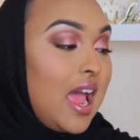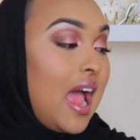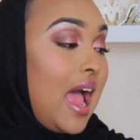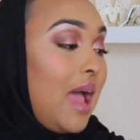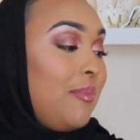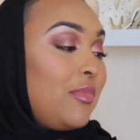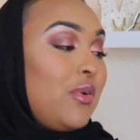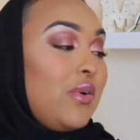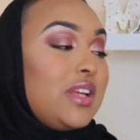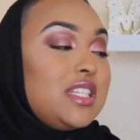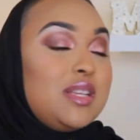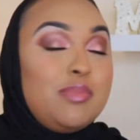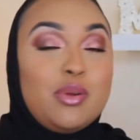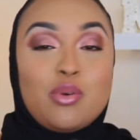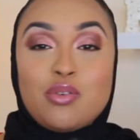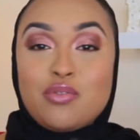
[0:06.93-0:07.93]
I'm going to
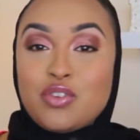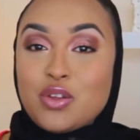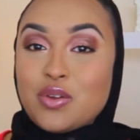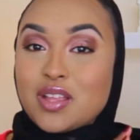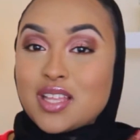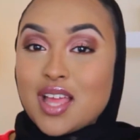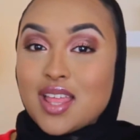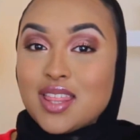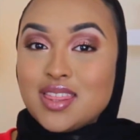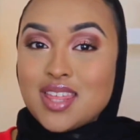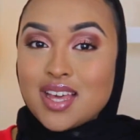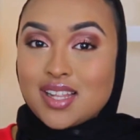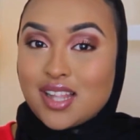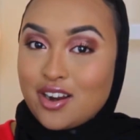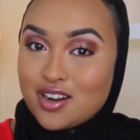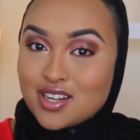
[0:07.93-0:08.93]
be reviewing
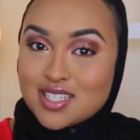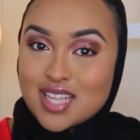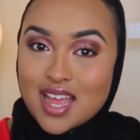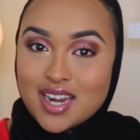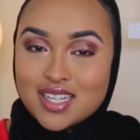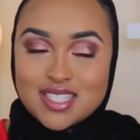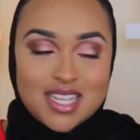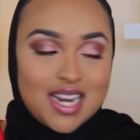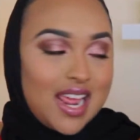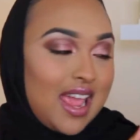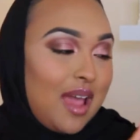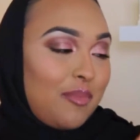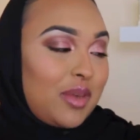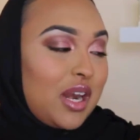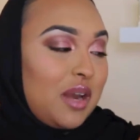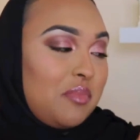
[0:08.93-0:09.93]
the Clarisonic today.
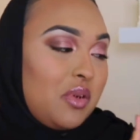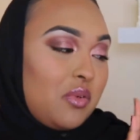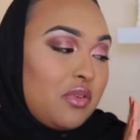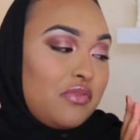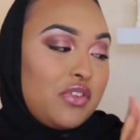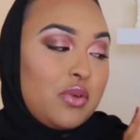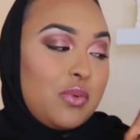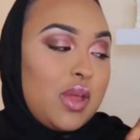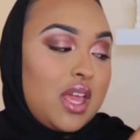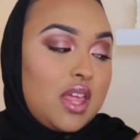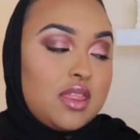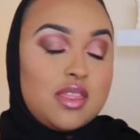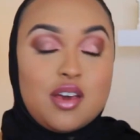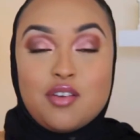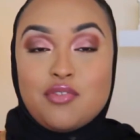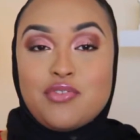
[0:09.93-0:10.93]
I'm going to be
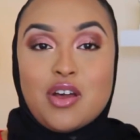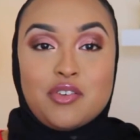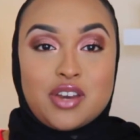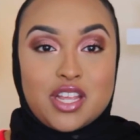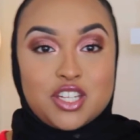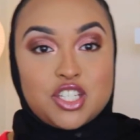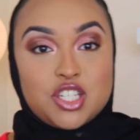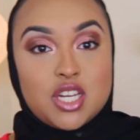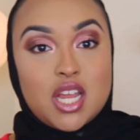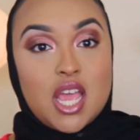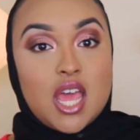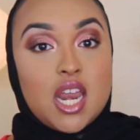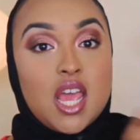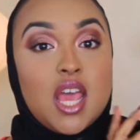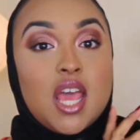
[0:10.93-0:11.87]
reviewing the foundation head.